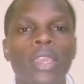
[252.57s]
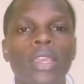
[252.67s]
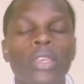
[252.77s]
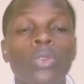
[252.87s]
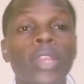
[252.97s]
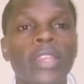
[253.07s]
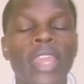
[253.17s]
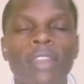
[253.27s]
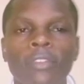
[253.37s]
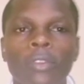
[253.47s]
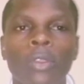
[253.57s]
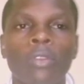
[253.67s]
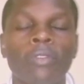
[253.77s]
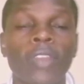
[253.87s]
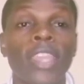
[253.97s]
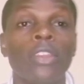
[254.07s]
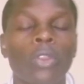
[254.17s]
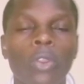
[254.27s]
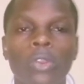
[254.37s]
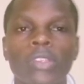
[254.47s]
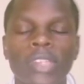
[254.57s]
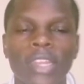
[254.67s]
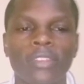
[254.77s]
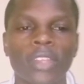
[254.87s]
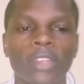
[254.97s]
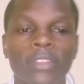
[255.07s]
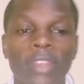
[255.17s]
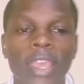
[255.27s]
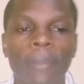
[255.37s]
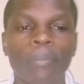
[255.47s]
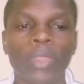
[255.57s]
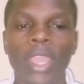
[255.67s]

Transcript: you will therefore find all the results there.